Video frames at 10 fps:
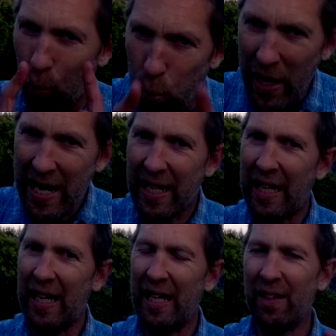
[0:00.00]
We
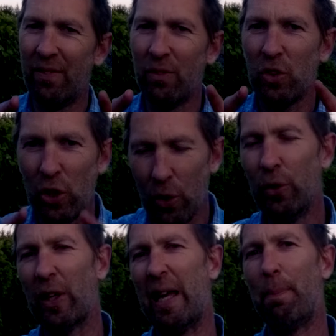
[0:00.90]
can
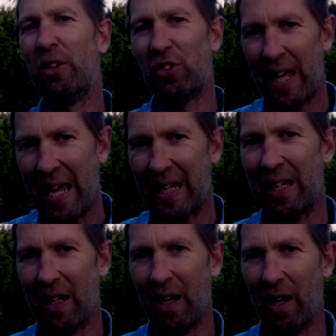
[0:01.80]
use a
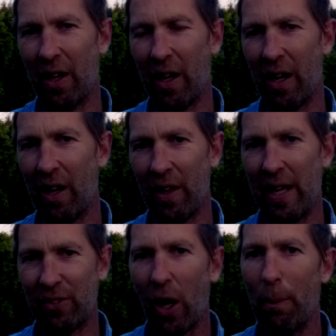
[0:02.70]
particular
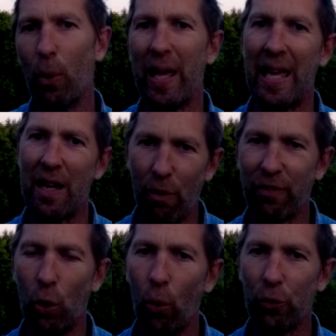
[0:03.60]
example here, of
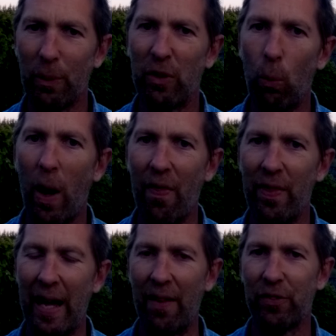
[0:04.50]
course, with the one
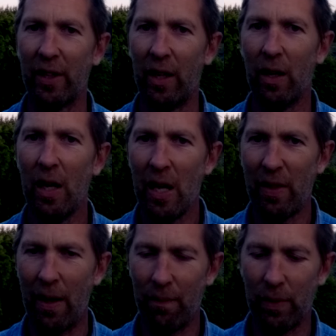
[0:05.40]
that
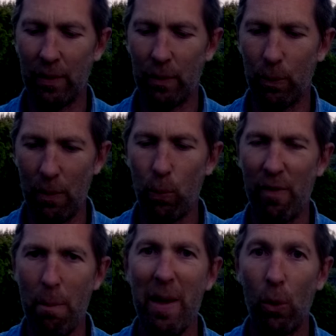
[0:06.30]

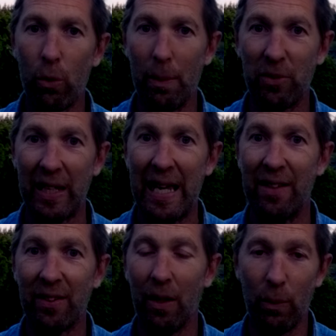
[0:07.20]
with Milgram's
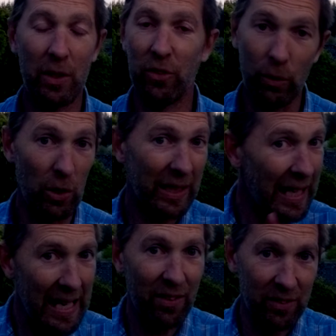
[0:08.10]
not
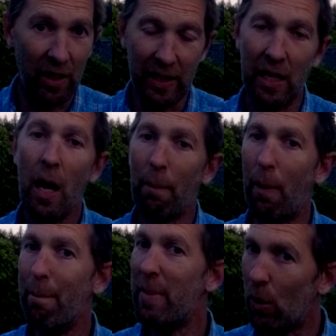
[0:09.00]
key study, but
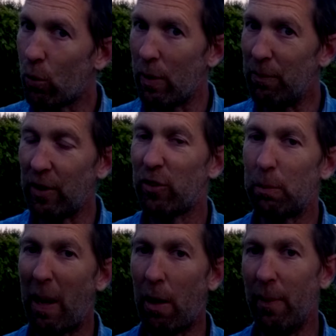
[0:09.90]
Milgram's
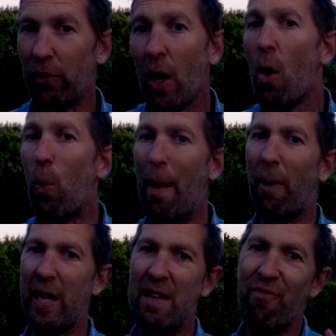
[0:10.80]
experiment, whereby he